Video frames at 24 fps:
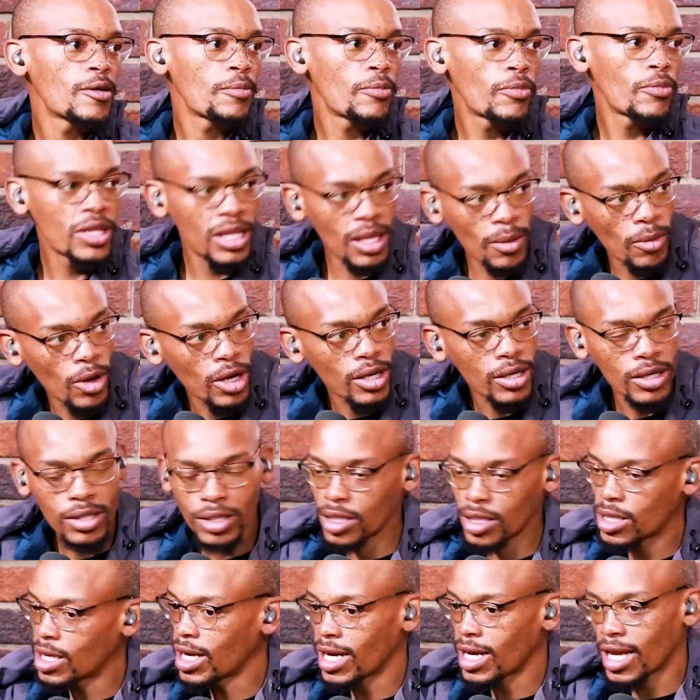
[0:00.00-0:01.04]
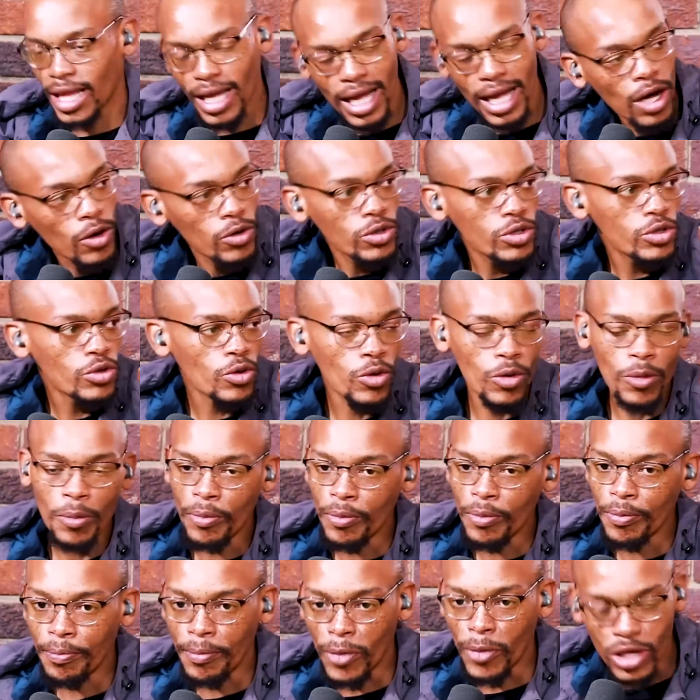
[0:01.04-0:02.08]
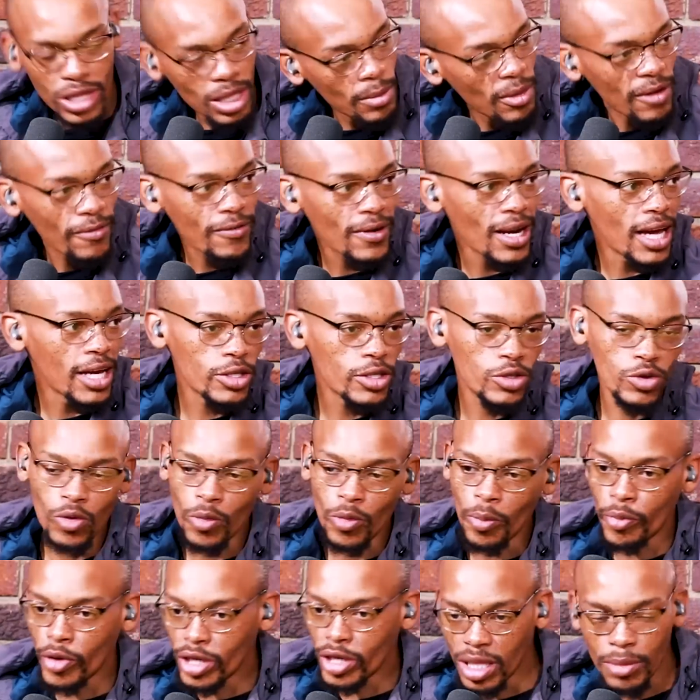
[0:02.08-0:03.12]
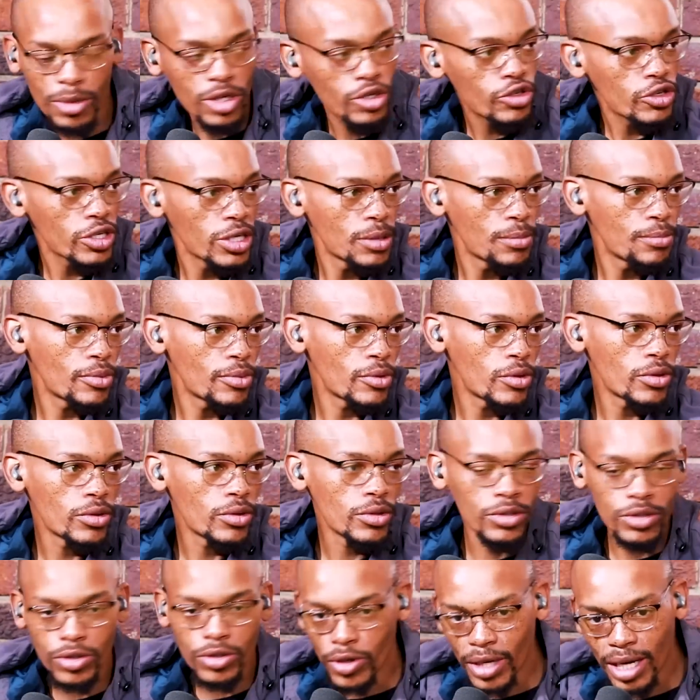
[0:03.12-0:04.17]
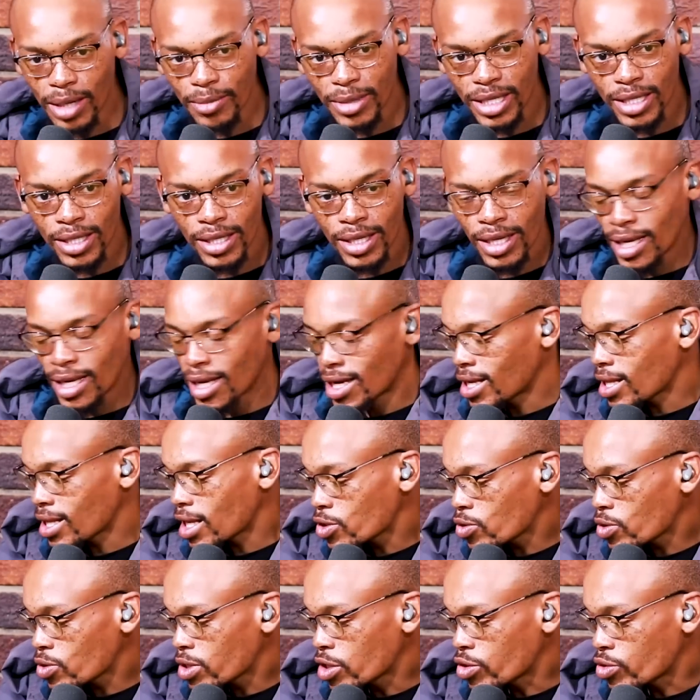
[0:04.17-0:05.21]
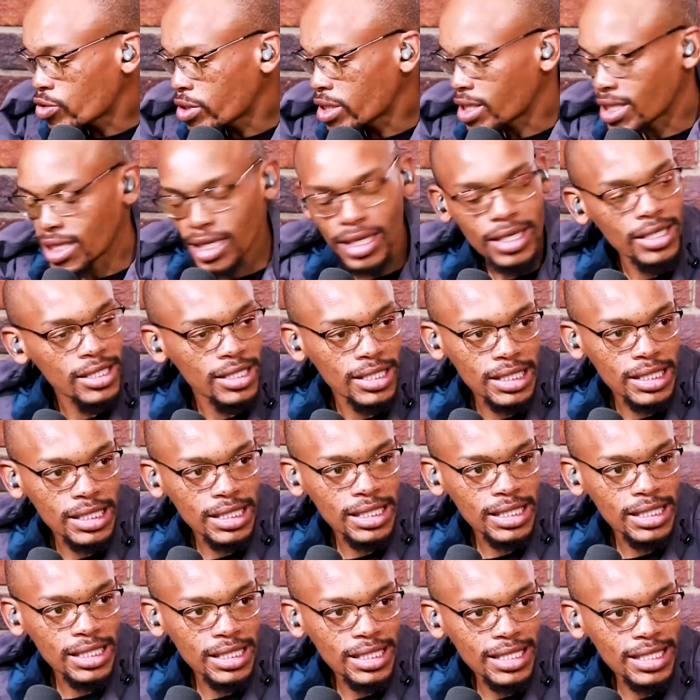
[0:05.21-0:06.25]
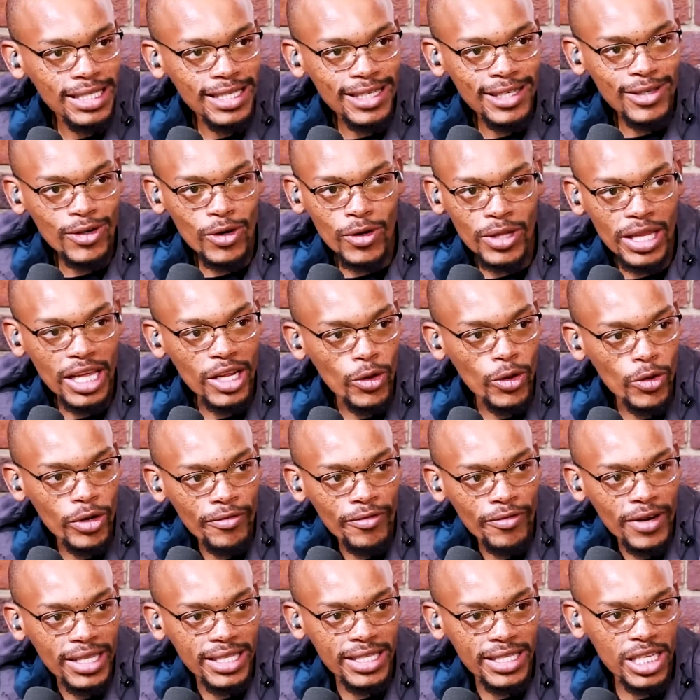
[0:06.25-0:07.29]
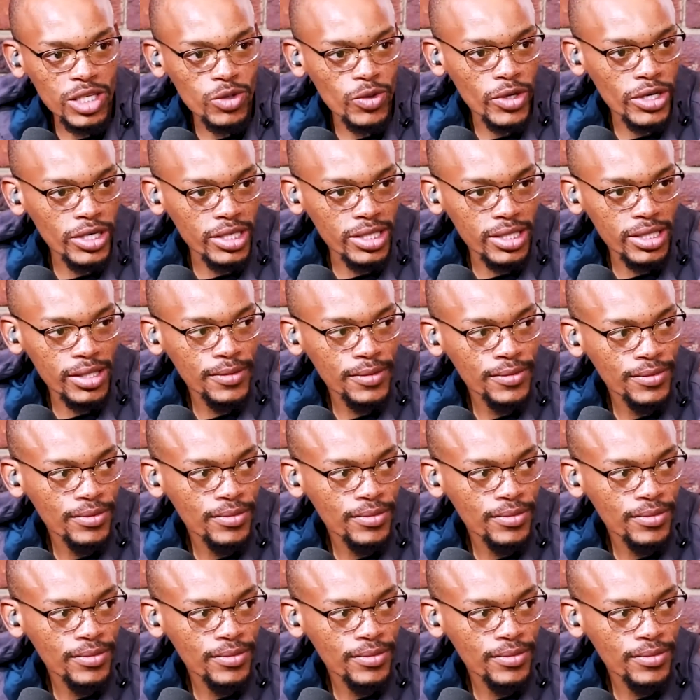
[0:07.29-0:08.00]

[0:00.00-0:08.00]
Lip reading: put them on another couch or book them a flight or book them a trip, or you know what I mean? And that's all they're doing. They're just, they're glorified sex workers.